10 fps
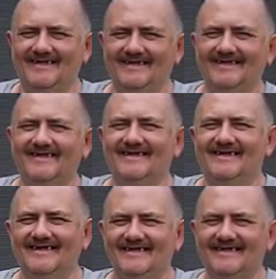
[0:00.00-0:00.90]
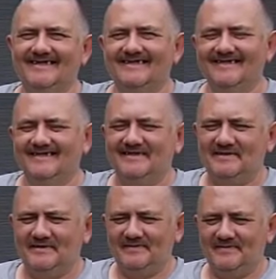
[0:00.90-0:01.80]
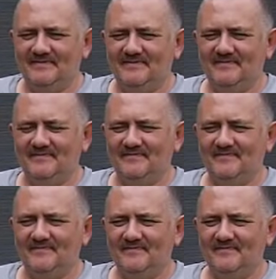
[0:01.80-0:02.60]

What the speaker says: (silent)